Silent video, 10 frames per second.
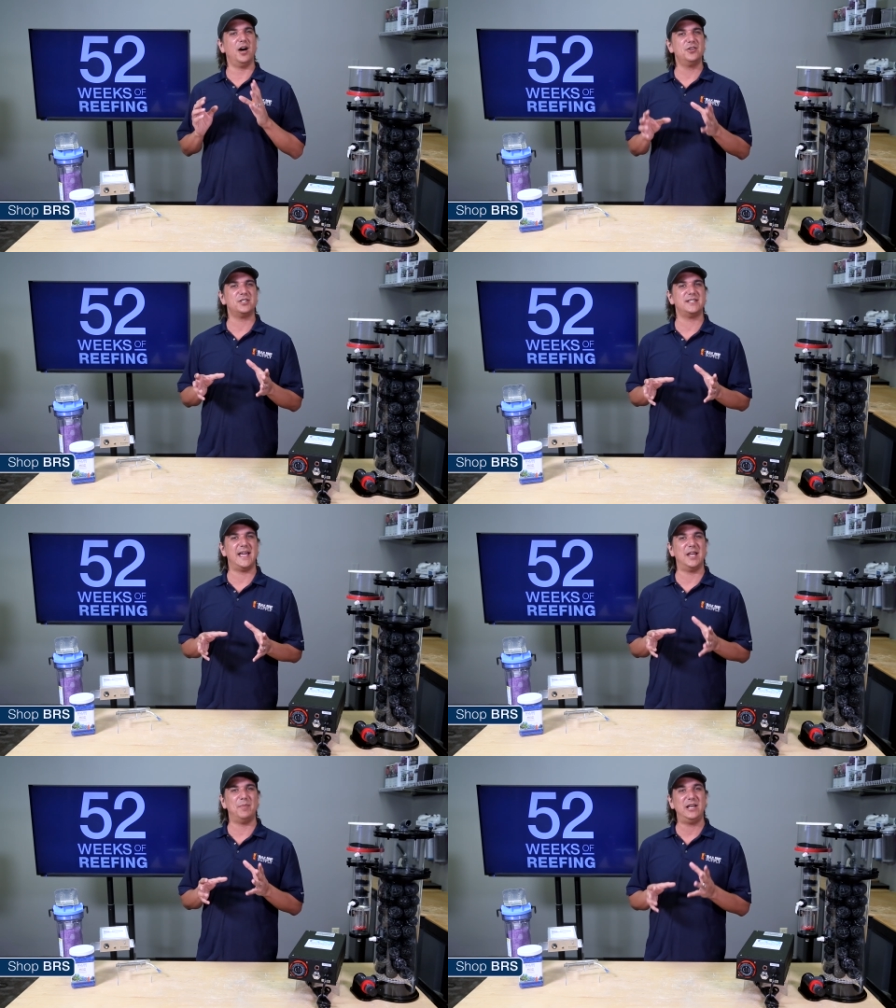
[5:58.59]

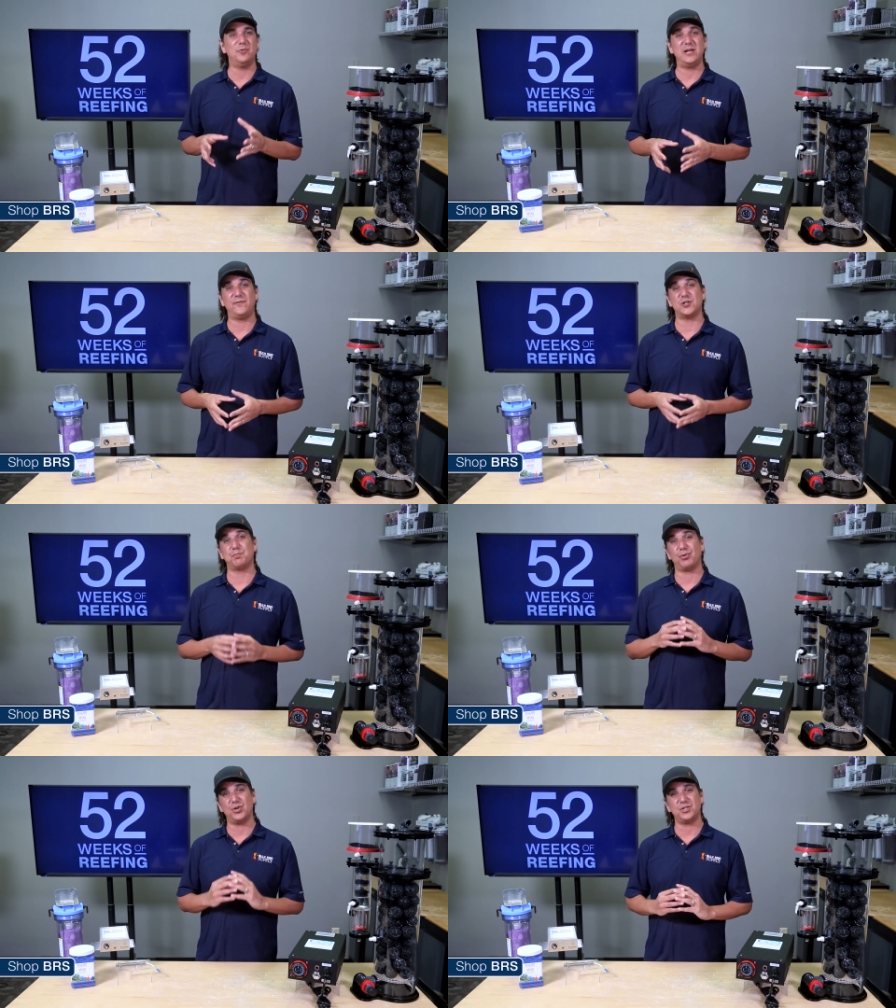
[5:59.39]
understand many reefers'
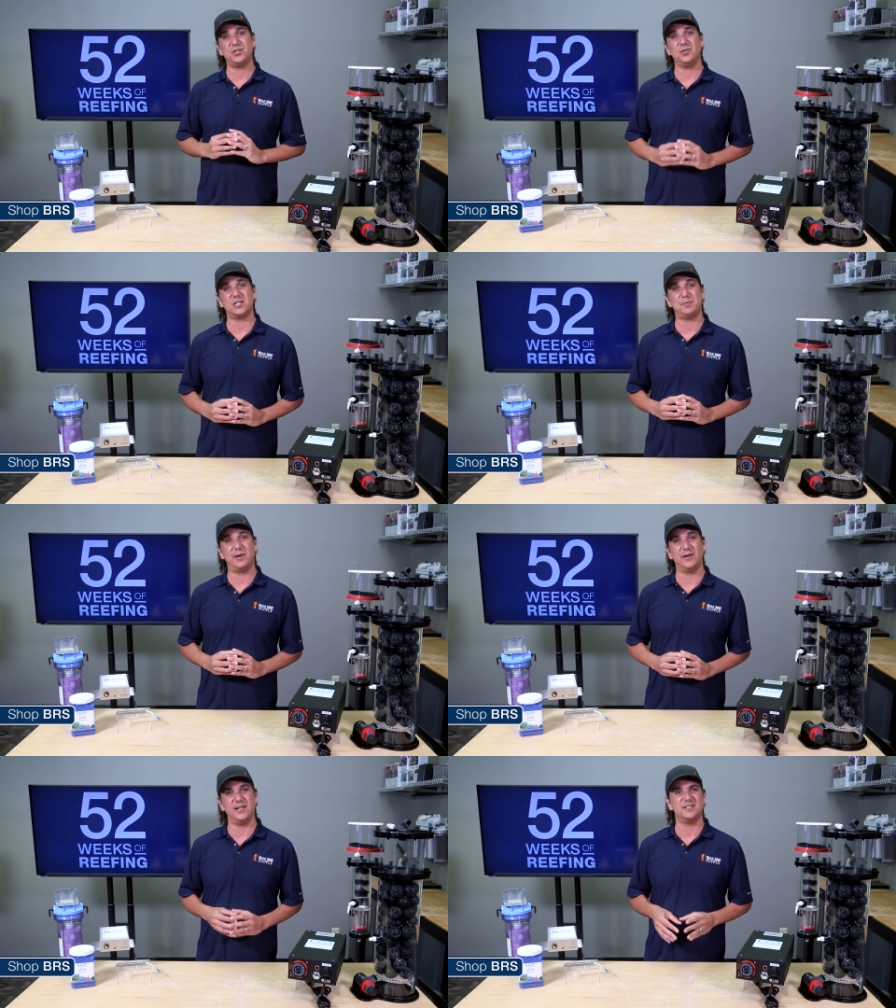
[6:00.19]
personal
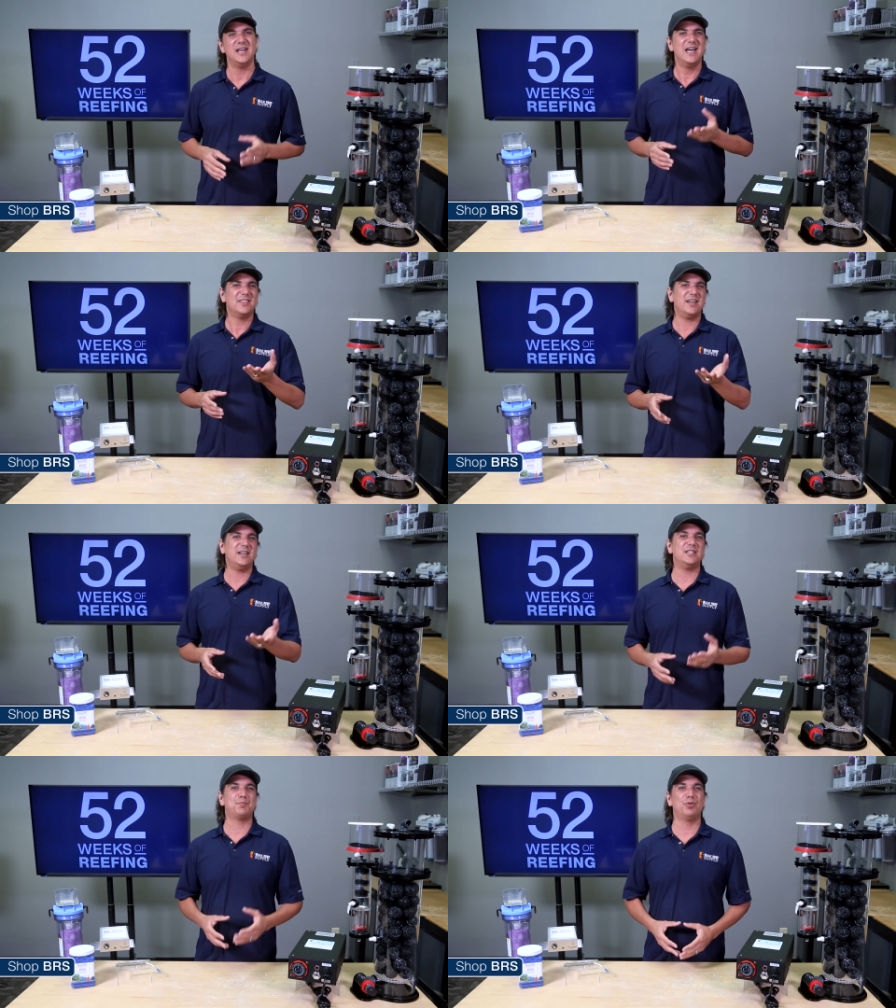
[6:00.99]
experience than
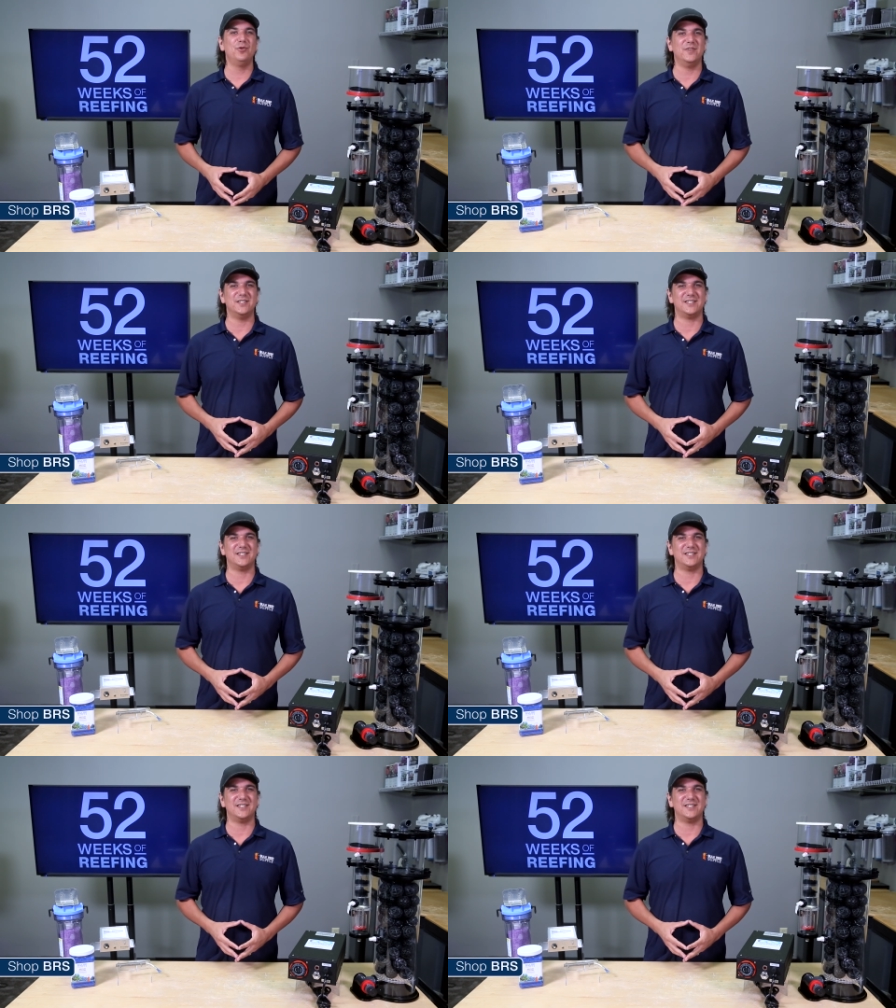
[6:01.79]
it is proven